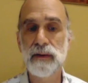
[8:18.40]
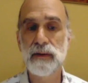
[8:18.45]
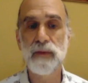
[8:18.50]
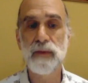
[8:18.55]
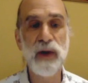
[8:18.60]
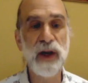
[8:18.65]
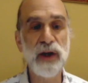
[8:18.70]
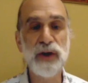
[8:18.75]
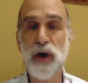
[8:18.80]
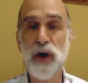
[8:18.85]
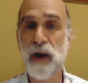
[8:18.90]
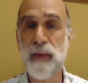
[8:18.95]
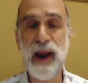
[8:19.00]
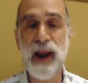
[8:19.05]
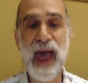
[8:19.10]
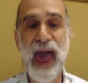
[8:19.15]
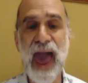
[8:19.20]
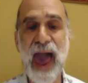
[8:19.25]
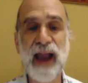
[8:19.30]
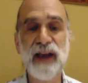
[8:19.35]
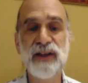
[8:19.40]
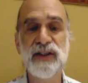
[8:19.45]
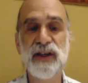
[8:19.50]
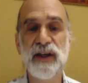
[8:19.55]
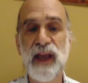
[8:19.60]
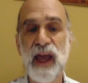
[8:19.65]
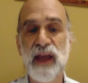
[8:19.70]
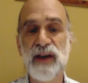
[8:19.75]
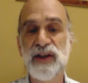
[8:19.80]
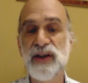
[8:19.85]
We could talk about hacks
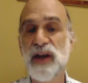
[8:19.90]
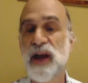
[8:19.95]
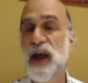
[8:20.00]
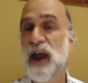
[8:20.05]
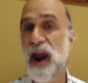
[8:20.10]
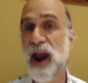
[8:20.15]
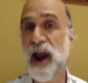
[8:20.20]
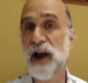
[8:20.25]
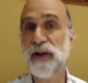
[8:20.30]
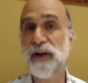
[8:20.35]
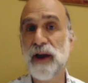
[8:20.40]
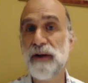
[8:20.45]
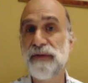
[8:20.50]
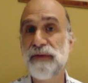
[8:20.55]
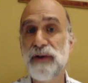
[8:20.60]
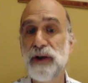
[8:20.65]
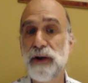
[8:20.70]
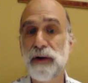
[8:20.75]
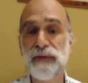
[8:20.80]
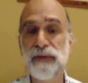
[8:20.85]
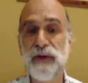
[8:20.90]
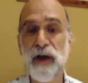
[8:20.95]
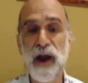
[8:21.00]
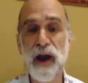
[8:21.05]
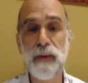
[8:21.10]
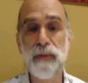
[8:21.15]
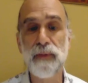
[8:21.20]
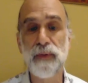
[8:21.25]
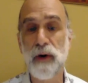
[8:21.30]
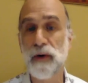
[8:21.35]
against airline frequent
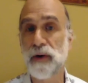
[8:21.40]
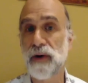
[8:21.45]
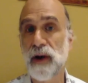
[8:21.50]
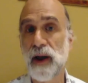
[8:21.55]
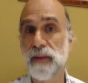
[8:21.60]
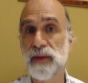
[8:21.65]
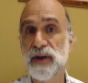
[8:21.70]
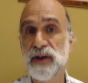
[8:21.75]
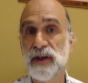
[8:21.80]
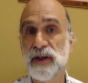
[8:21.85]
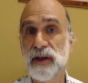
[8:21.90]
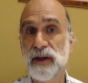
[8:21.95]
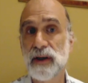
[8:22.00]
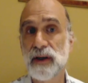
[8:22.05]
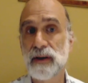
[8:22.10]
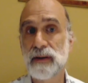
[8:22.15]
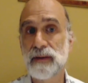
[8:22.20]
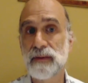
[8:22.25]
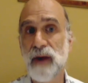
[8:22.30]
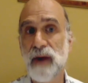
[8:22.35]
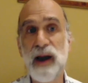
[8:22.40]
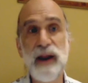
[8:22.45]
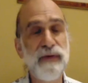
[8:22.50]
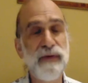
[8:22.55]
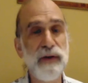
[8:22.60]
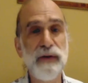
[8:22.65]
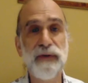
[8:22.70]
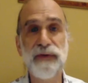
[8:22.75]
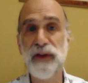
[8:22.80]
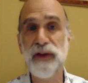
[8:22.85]
flyer programs Right? If
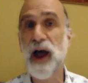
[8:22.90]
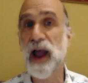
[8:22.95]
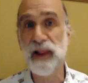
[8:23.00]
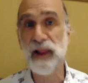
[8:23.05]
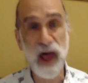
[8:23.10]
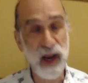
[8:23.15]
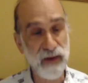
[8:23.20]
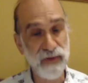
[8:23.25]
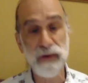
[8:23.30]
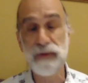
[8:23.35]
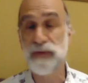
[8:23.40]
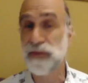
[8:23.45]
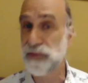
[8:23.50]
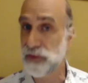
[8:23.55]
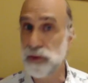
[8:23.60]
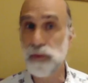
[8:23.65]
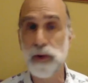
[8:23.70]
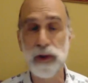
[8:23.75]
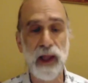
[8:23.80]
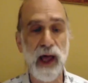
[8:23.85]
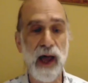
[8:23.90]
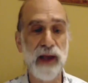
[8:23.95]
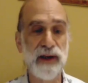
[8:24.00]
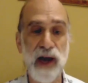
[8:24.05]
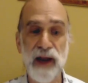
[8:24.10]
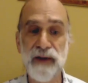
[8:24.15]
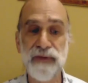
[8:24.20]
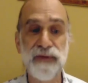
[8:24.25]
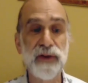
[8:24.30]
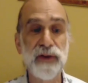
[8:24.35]
you fly a lot, if you flew a lot,
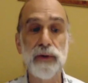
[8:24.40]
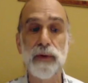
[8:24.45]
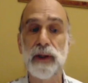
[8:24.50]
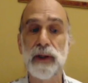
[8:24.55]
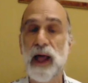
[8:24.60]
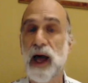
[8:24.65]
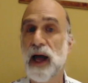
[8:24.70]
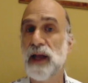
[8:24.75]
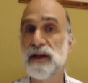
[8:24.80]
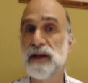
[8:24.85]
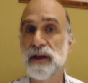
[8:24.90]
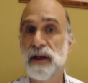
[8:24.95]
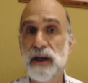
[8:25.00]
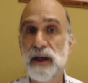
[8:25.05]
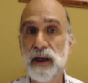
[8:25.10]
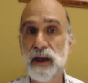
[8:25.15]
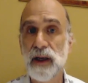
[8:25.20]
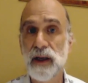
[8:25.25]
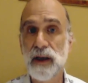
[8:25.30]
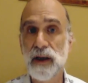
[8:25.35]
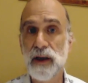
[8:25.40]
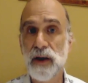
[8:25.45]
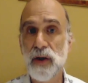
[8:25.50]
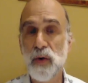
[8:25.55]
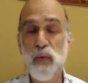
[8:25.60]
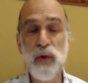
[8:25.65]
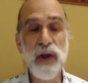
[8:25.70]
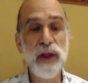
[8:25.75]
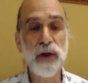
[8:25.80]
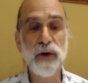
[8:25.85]
I flew a lot,
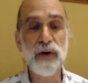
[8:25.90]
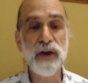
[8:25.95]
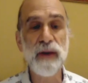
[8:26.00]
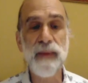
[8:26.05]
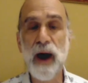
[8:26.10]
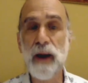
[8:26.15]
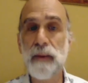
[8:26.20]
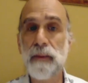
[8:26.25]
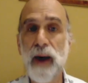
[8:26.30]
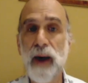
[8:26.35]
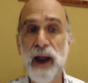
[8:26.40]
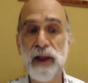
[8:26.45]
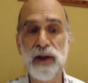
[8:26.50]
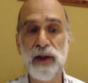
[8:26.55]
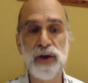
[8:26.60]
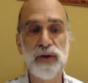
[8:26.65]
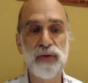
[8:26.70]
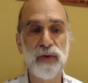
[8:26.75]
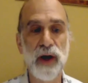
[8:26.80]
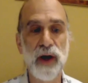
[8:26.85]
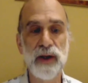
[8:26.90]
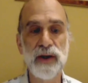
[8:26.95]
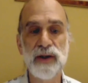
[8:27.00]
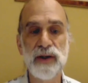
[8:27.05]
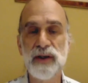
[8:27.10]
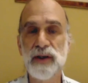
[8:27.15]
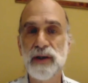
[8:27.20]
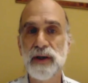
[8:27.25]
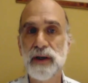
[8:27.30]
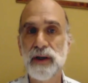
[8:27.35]
we learned about mileage
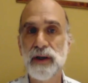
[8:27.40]
runs